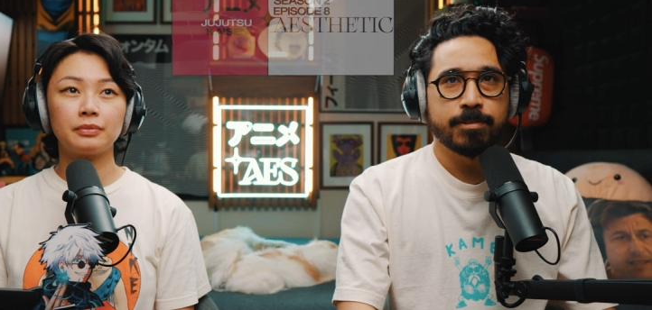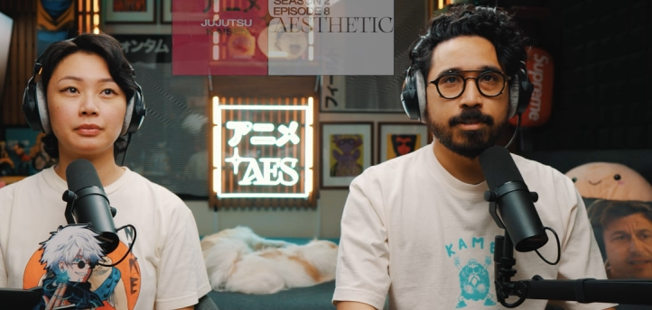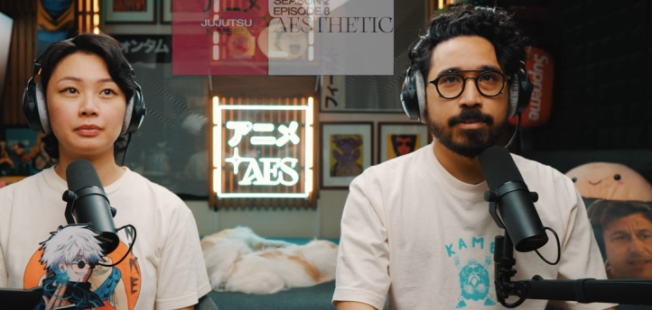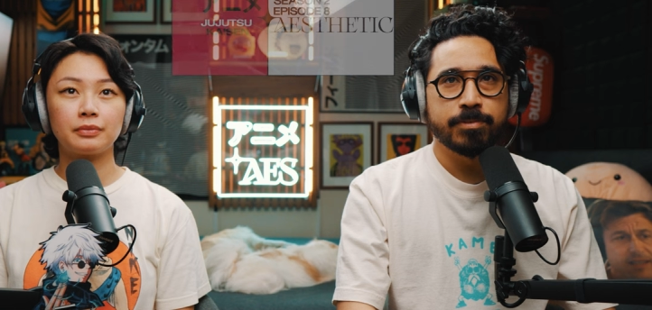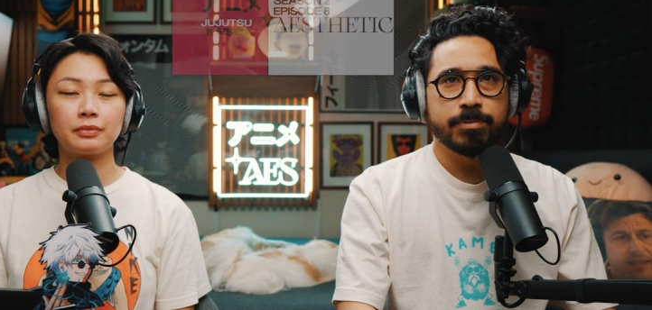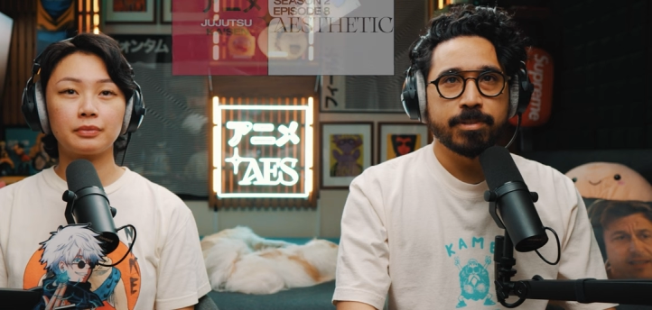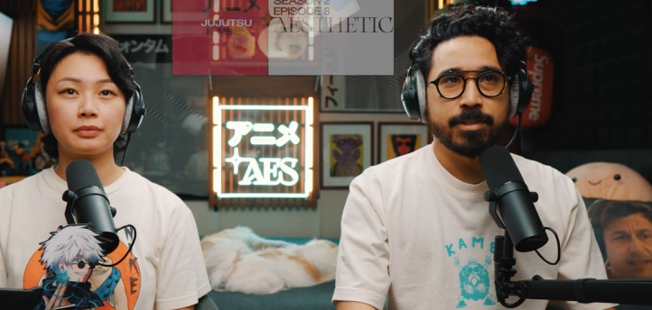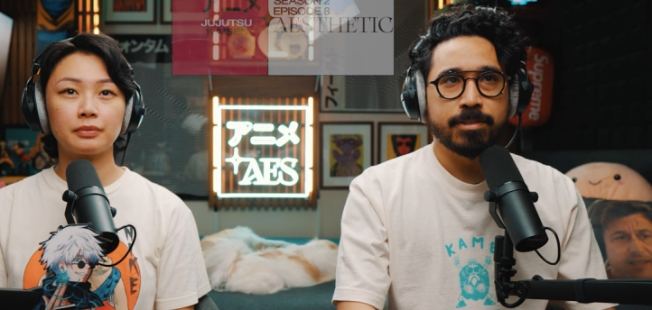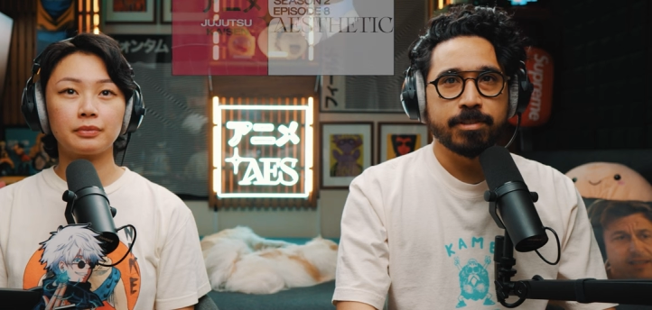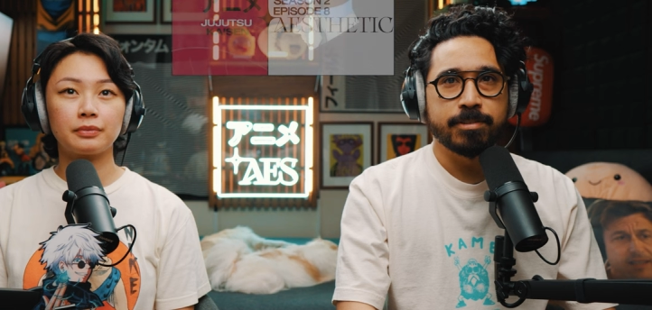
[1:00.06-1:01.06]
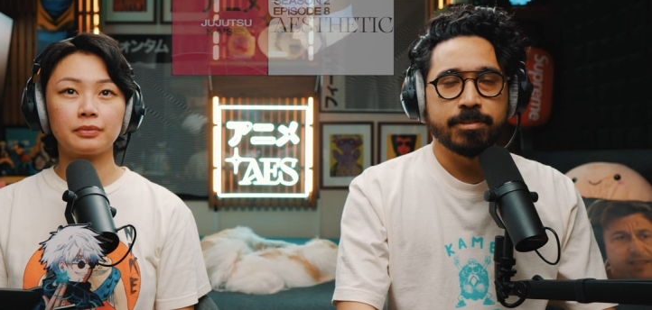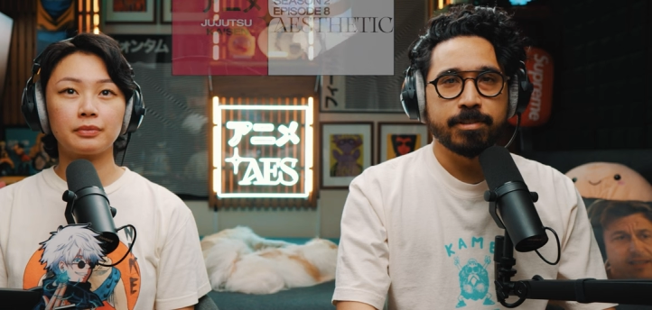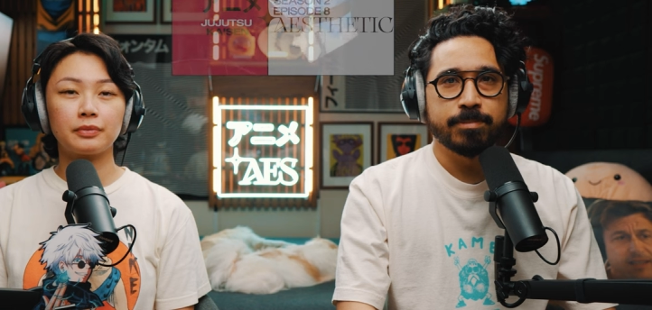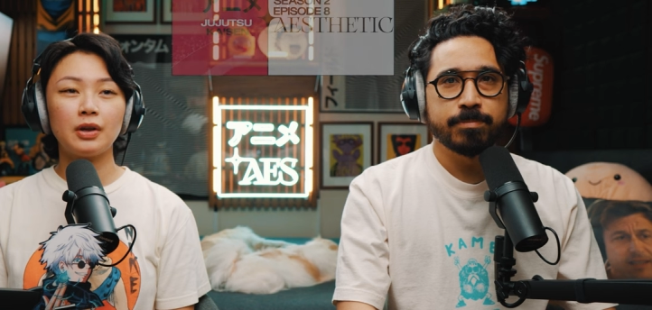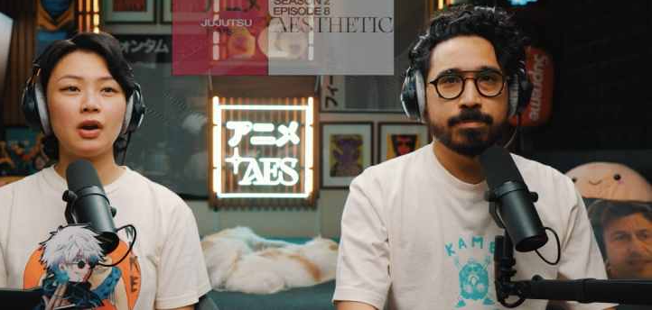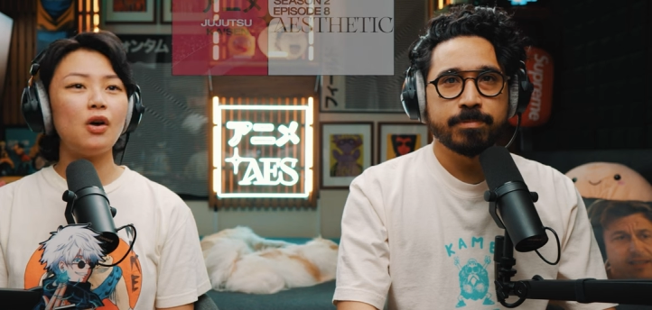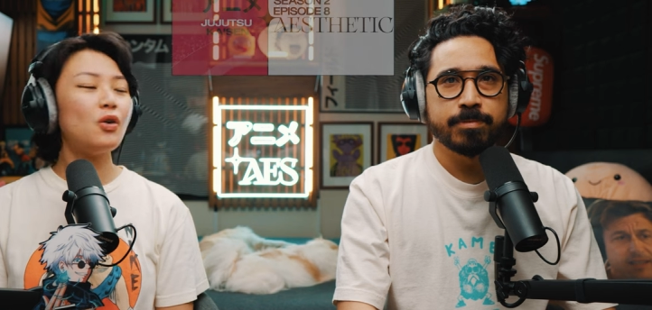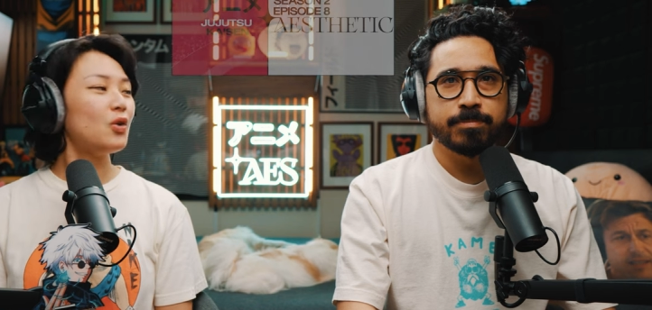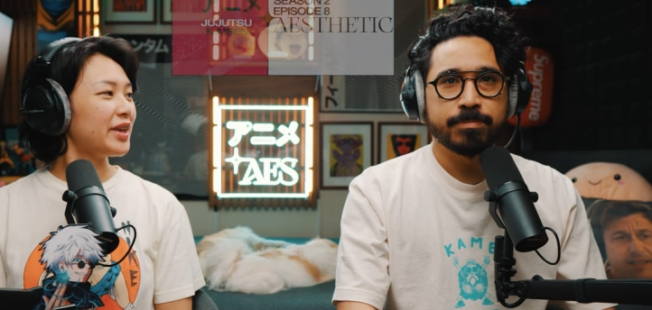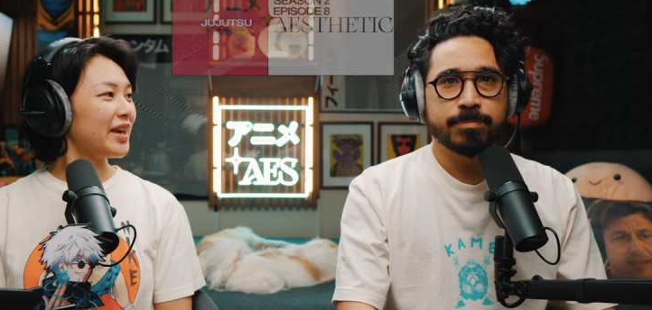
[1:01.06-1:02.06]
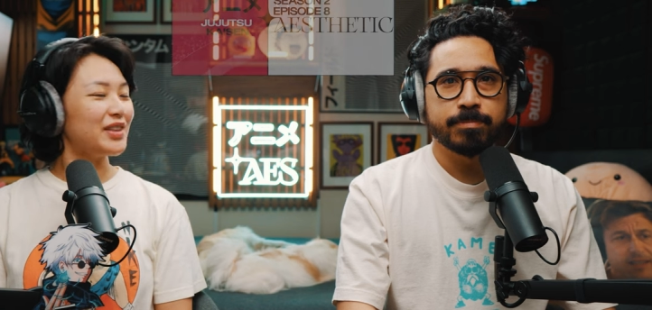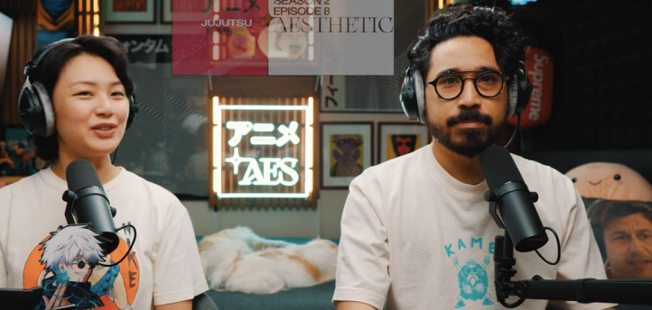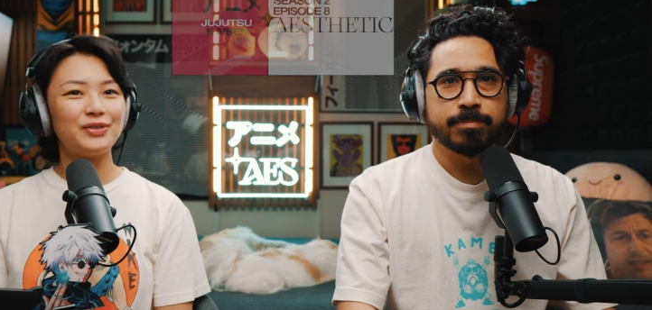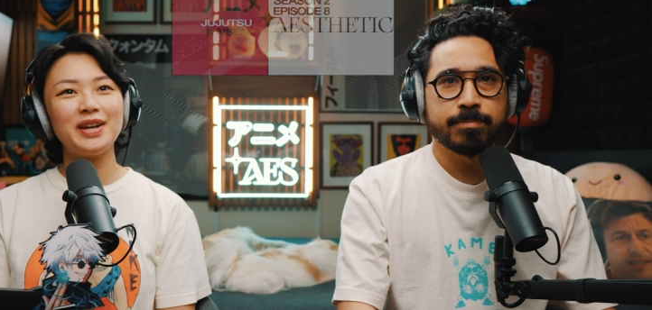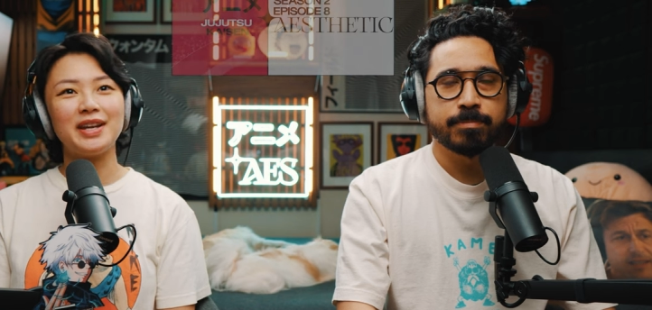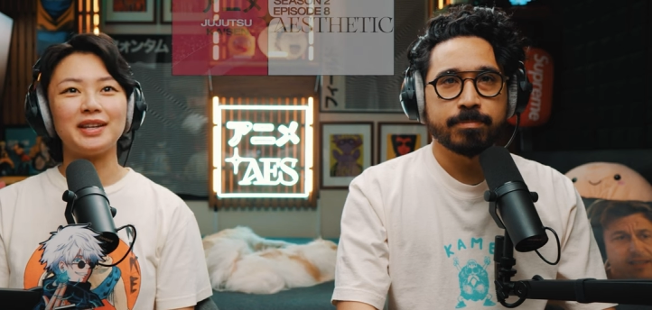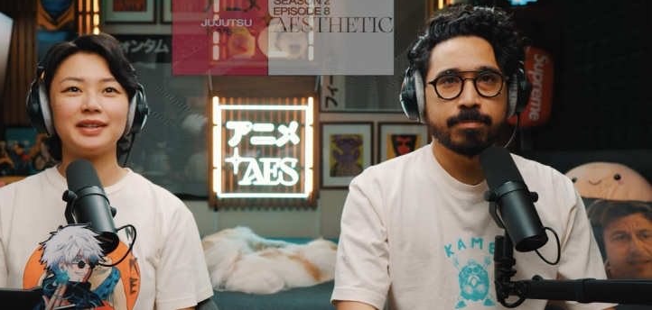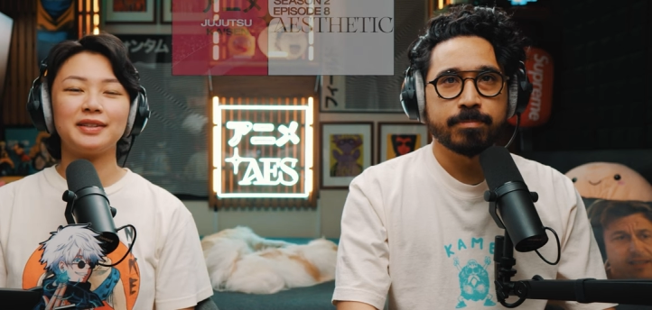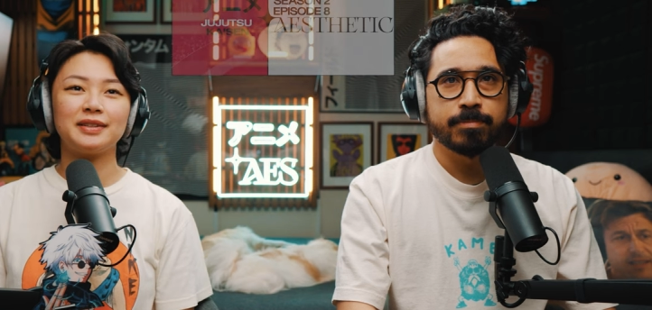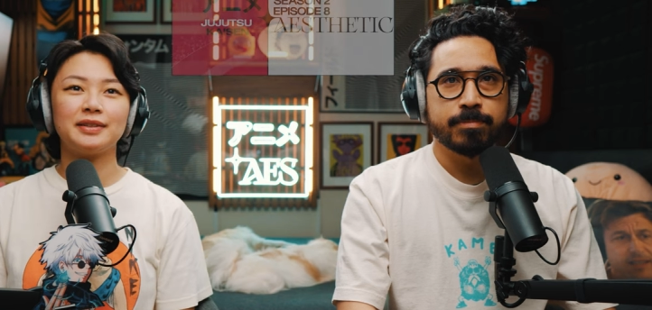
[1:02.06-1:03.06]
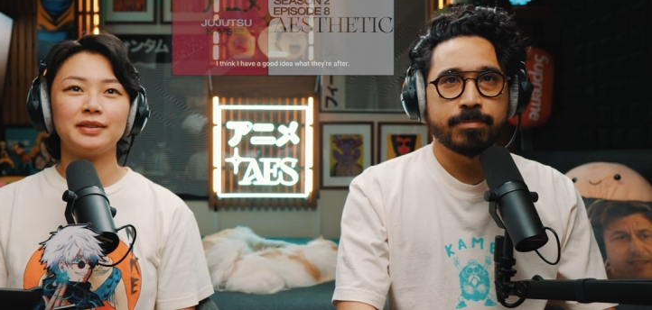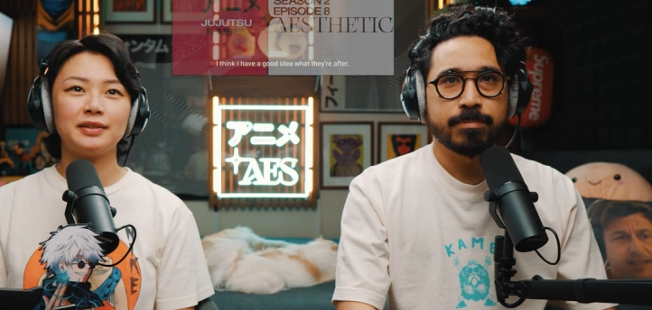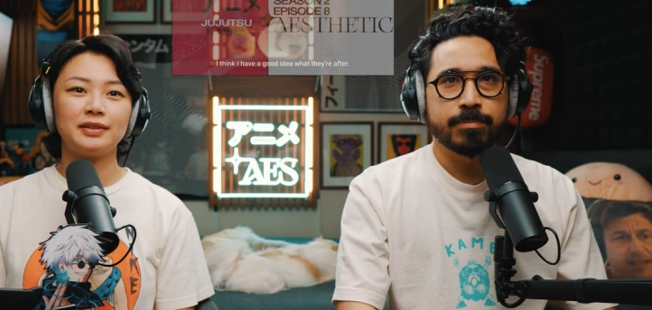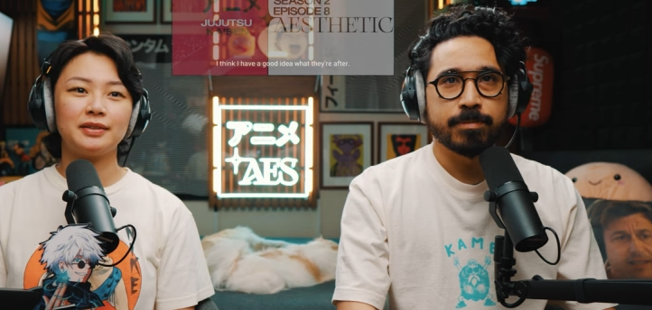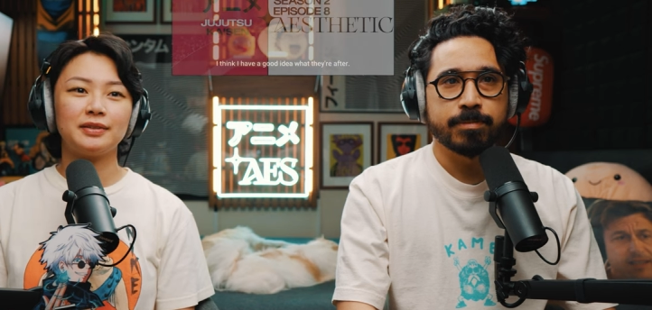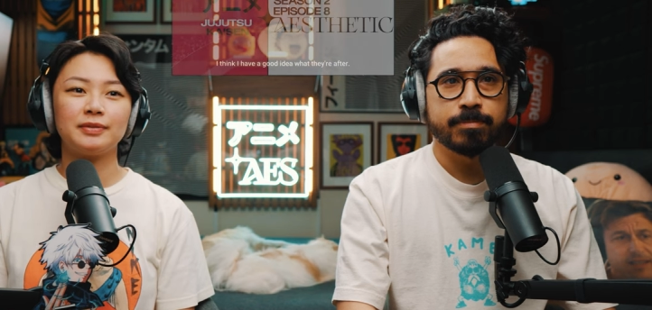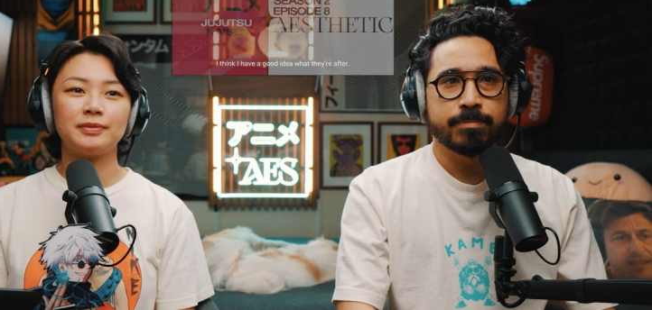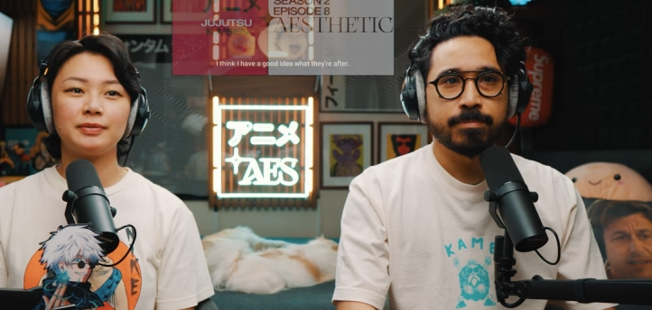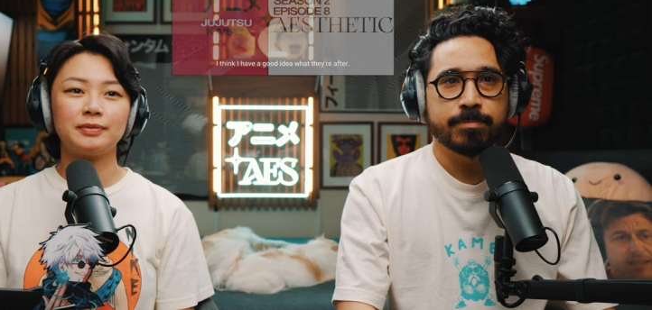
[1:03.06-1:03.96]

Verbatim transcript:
Speaker 1: Well, he never really touches them.
Speaker 2: Oh, yeah, that's right. Ooh,